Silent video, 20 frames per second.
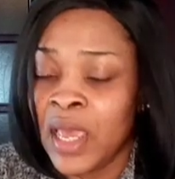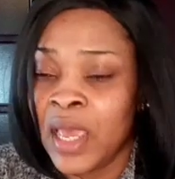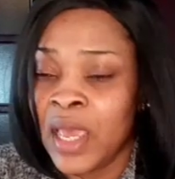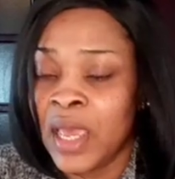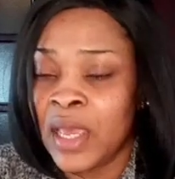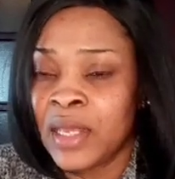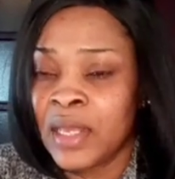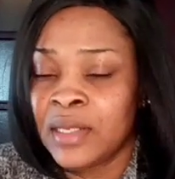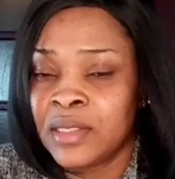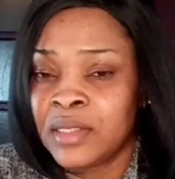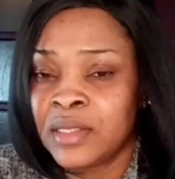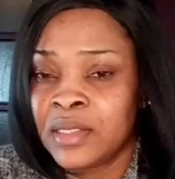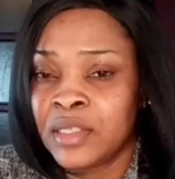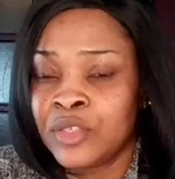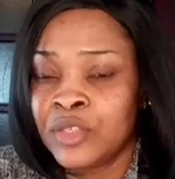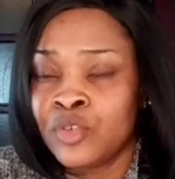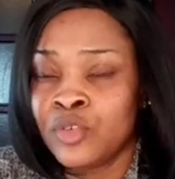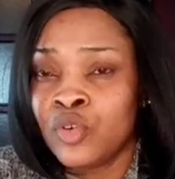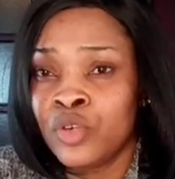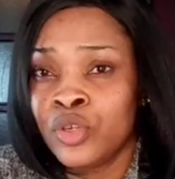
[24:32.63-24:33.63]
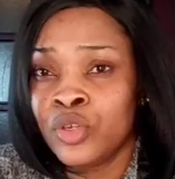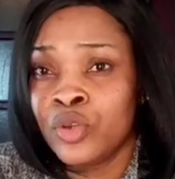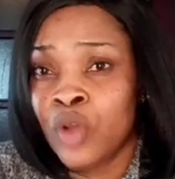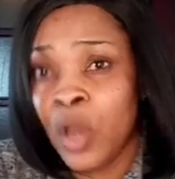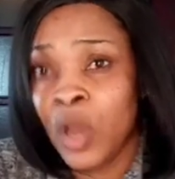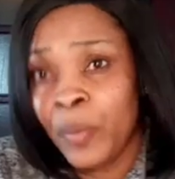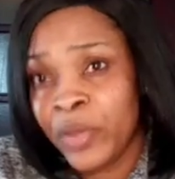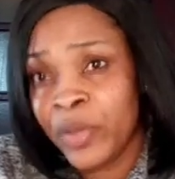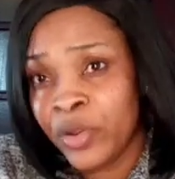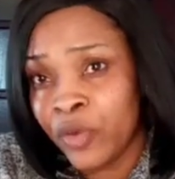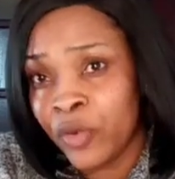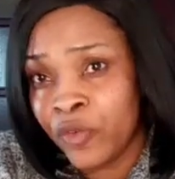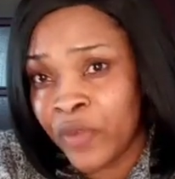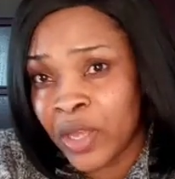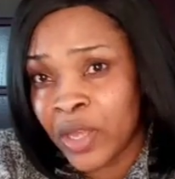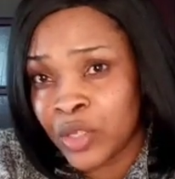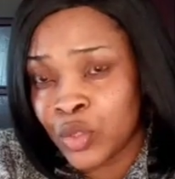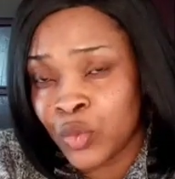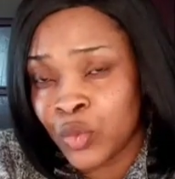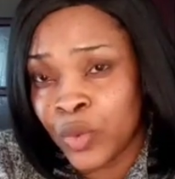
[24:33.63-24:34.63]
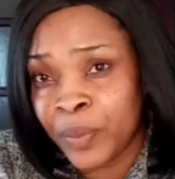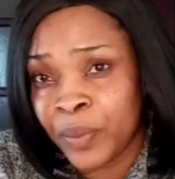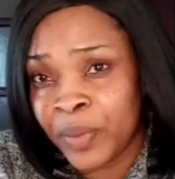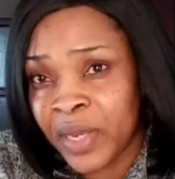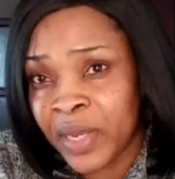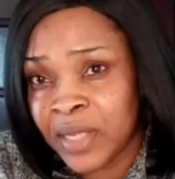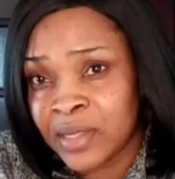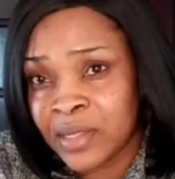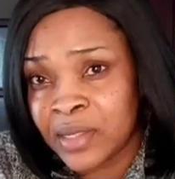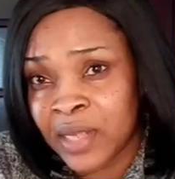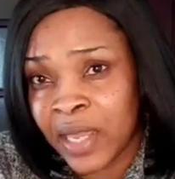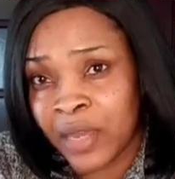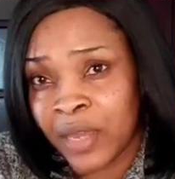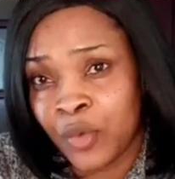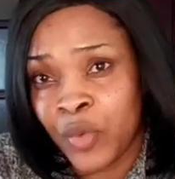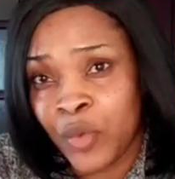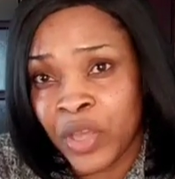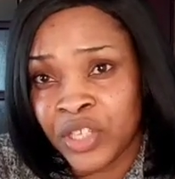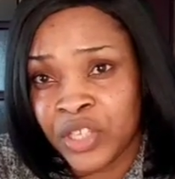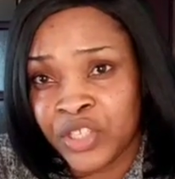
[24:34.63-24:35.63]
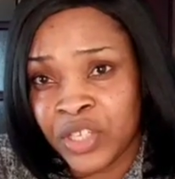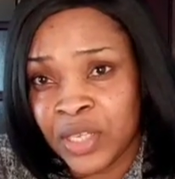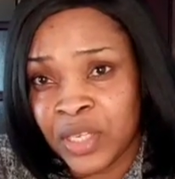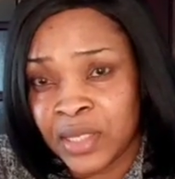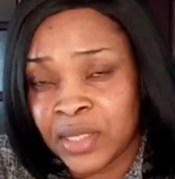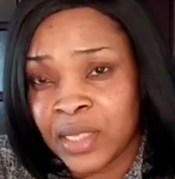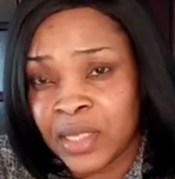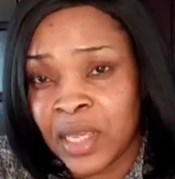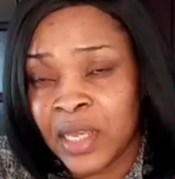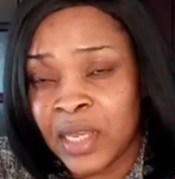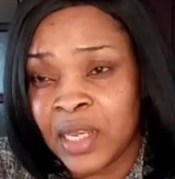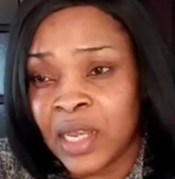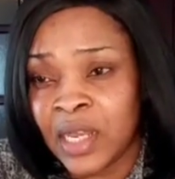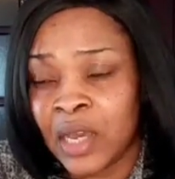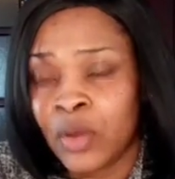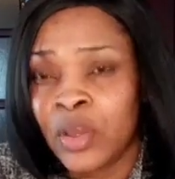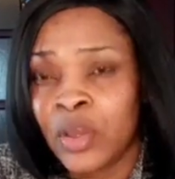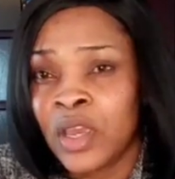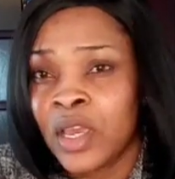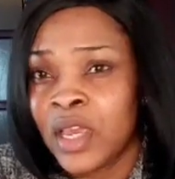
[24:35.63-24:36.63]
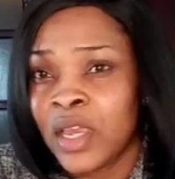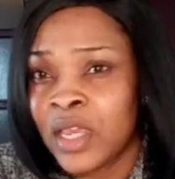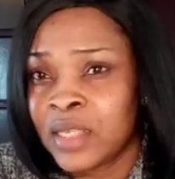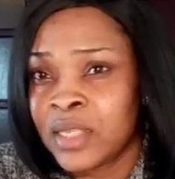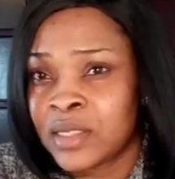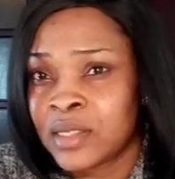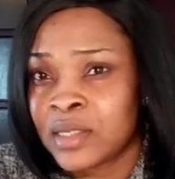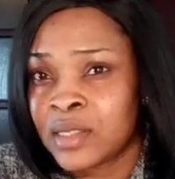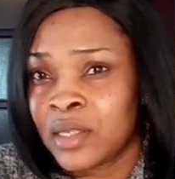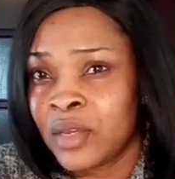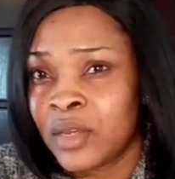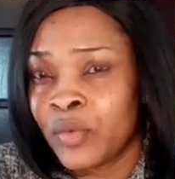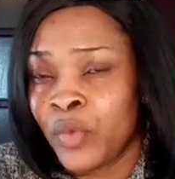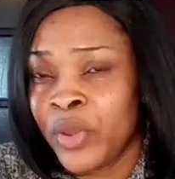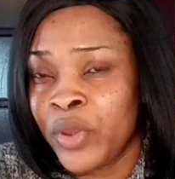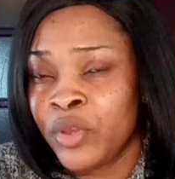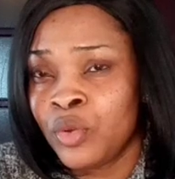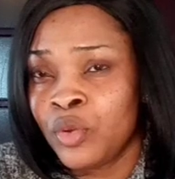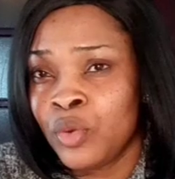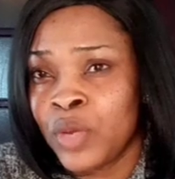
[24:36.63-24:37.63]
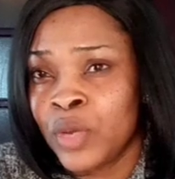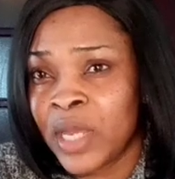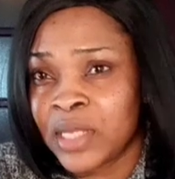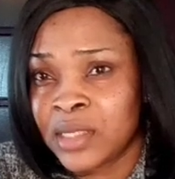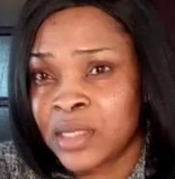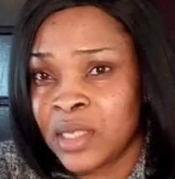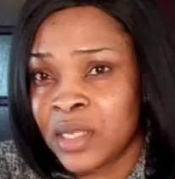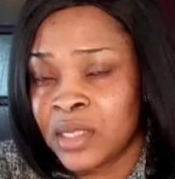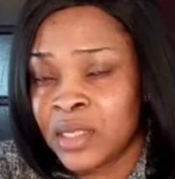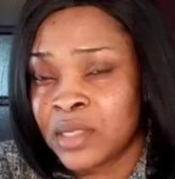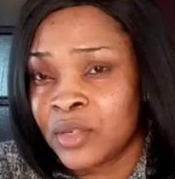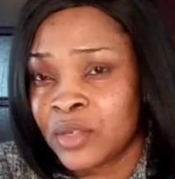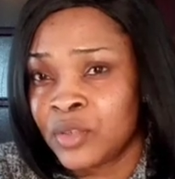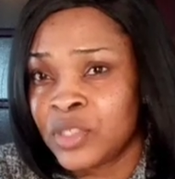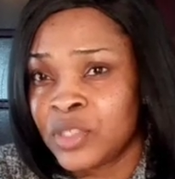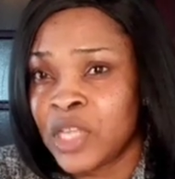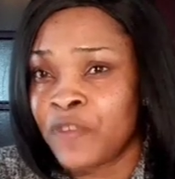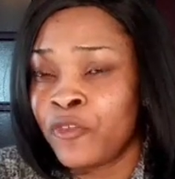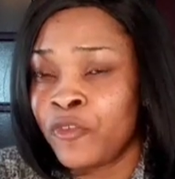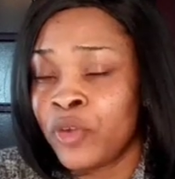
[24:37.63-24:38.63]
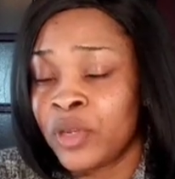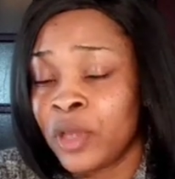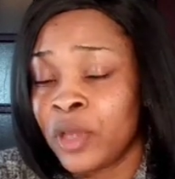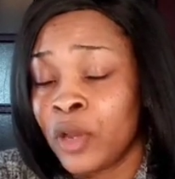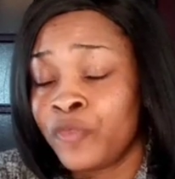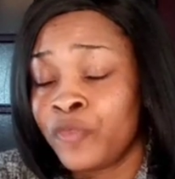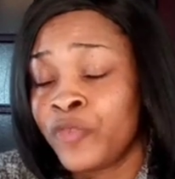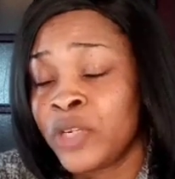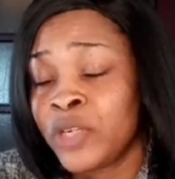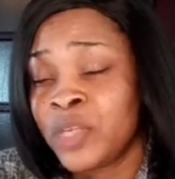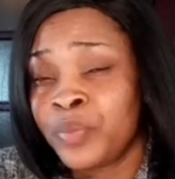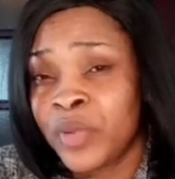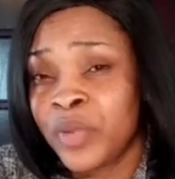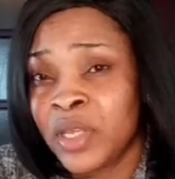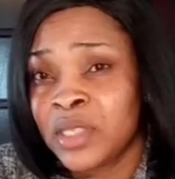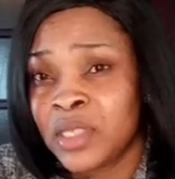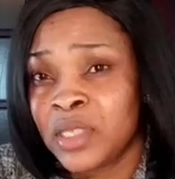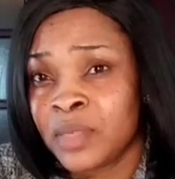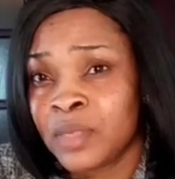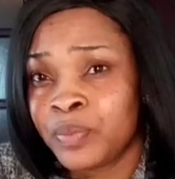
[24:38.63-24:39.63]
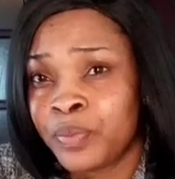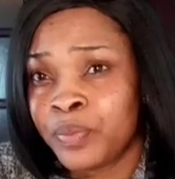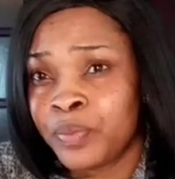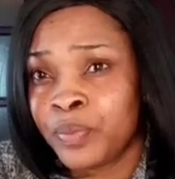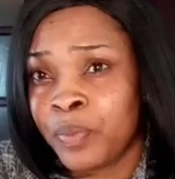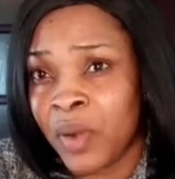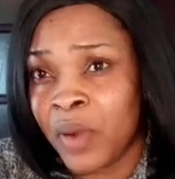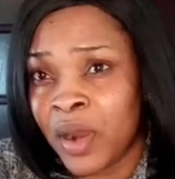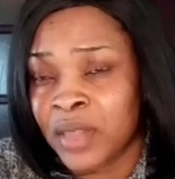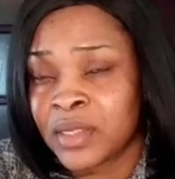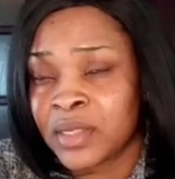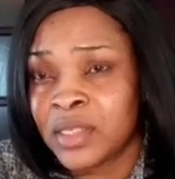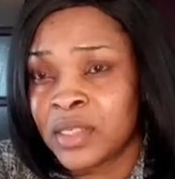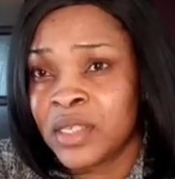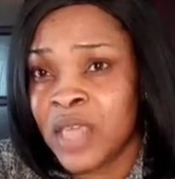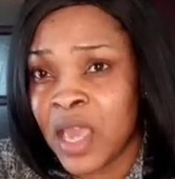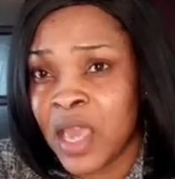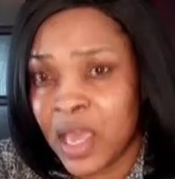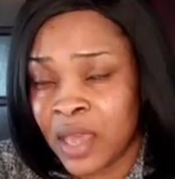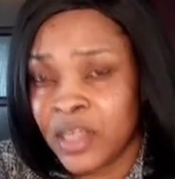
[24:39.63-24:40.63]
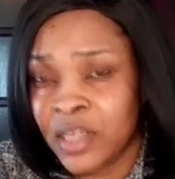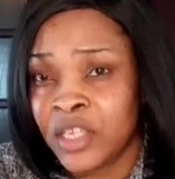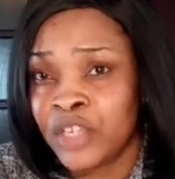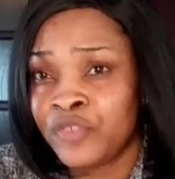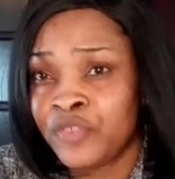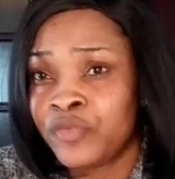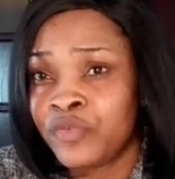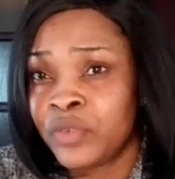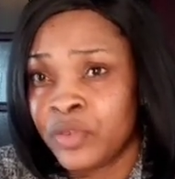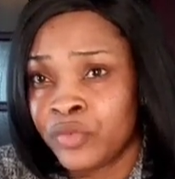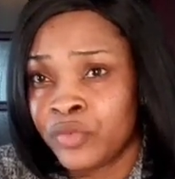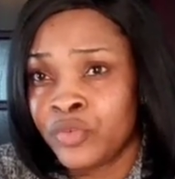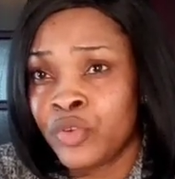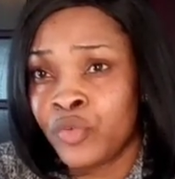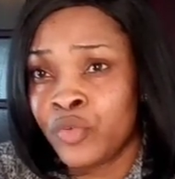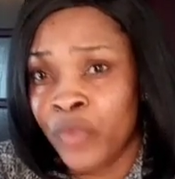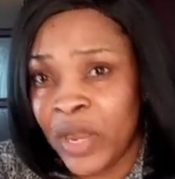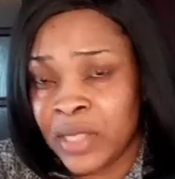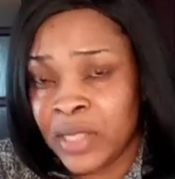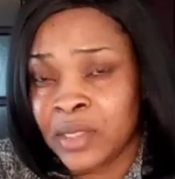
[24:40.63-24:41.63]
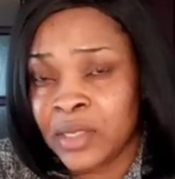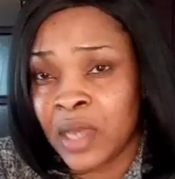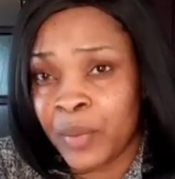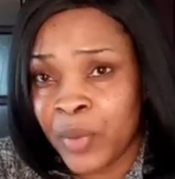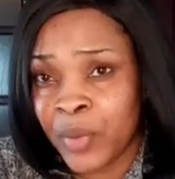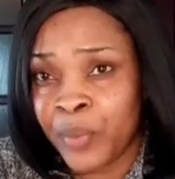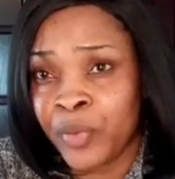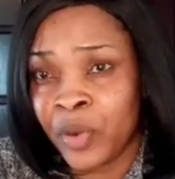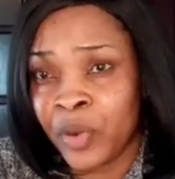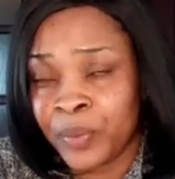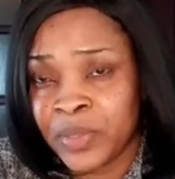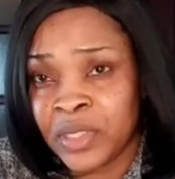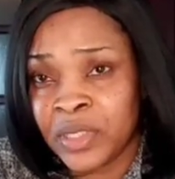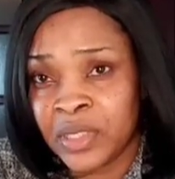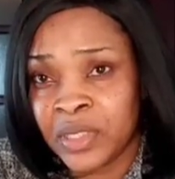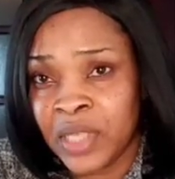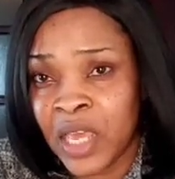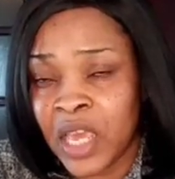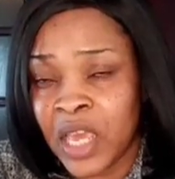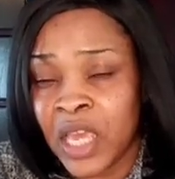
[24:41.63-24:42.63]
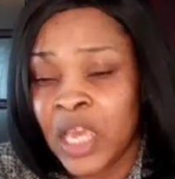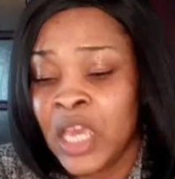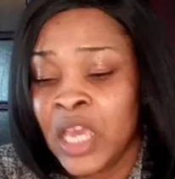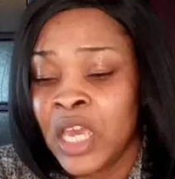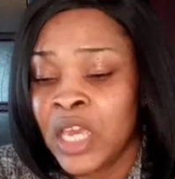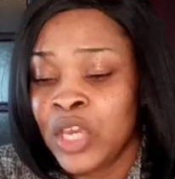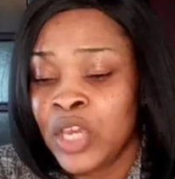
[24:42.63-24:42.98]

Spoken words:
And you coming over to a place like where she is staying now, is when you look at it on the affordability part, if you rent a property there,